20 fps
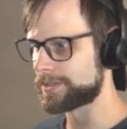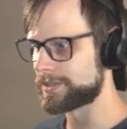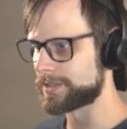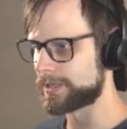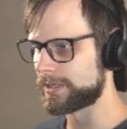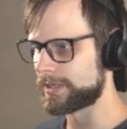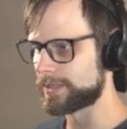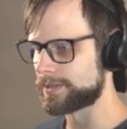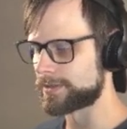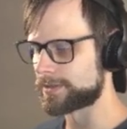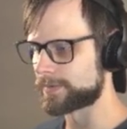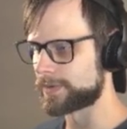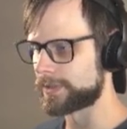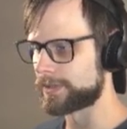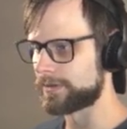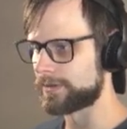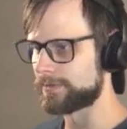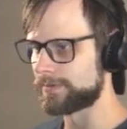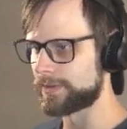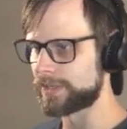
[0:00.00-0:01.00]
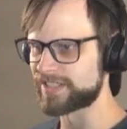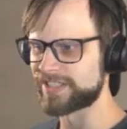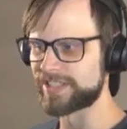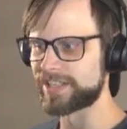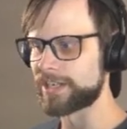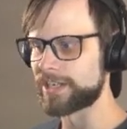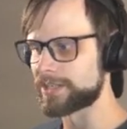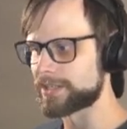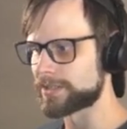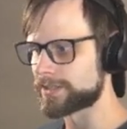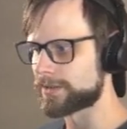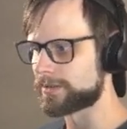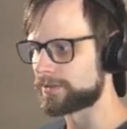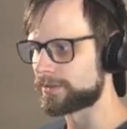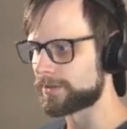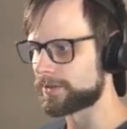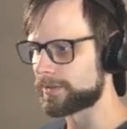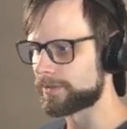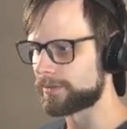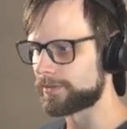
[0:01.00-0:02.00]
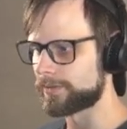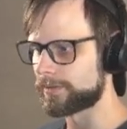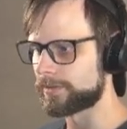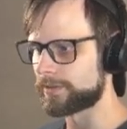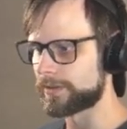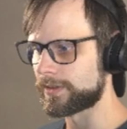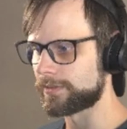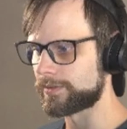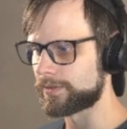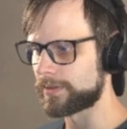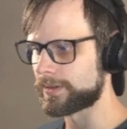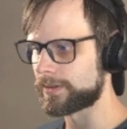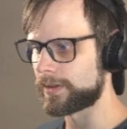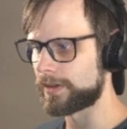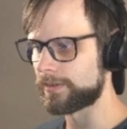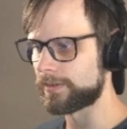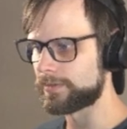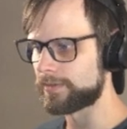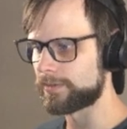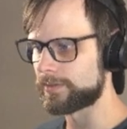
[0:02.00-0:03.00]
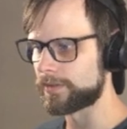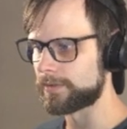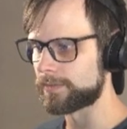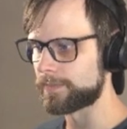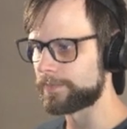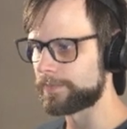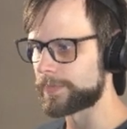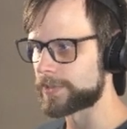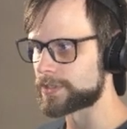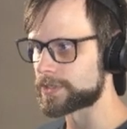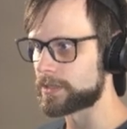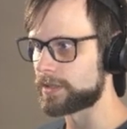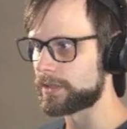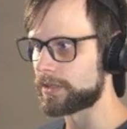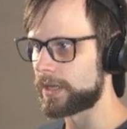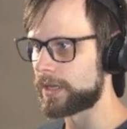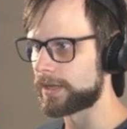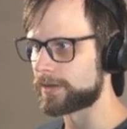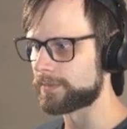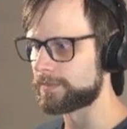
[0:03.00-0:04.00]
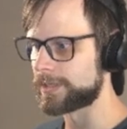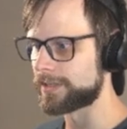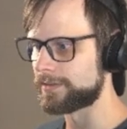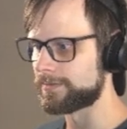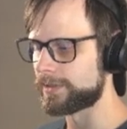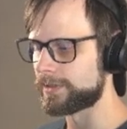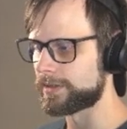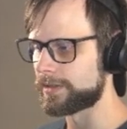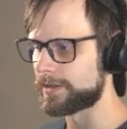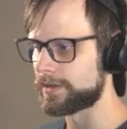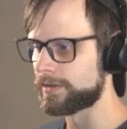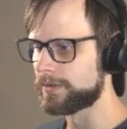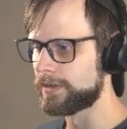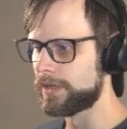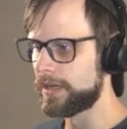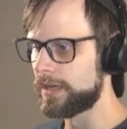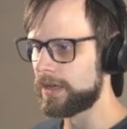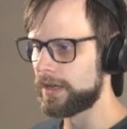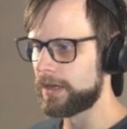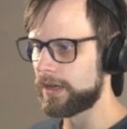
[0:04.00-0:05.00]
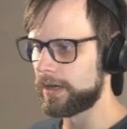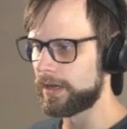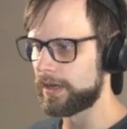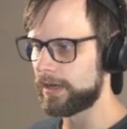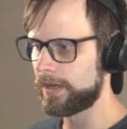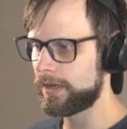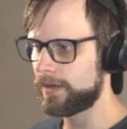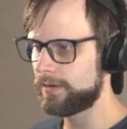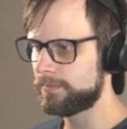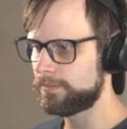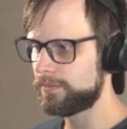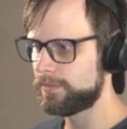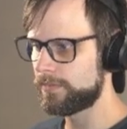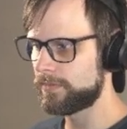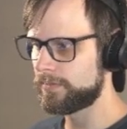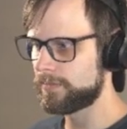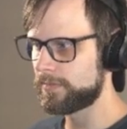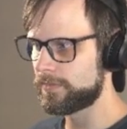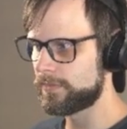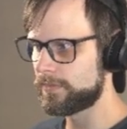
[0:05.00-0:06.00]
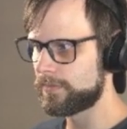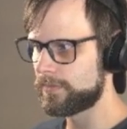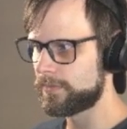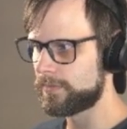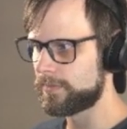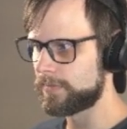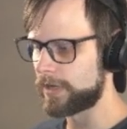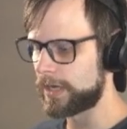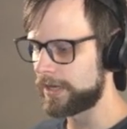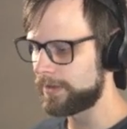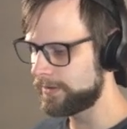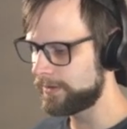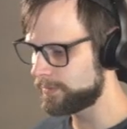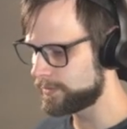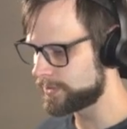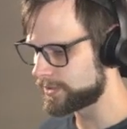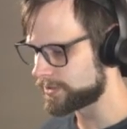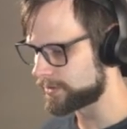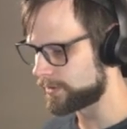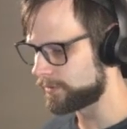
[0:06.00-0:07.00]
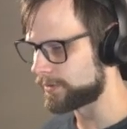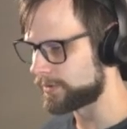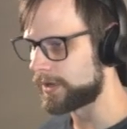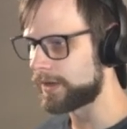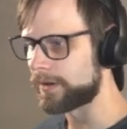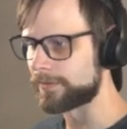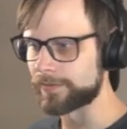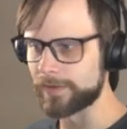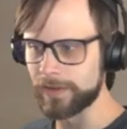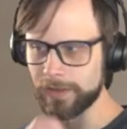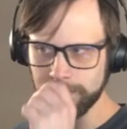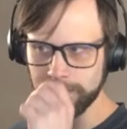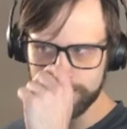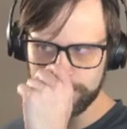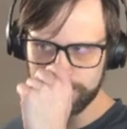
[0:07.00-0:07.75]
it gets rid of like Tenacious Underdogs and things like that. So there's a lot of benefit there. Um, I think we just hold off, right?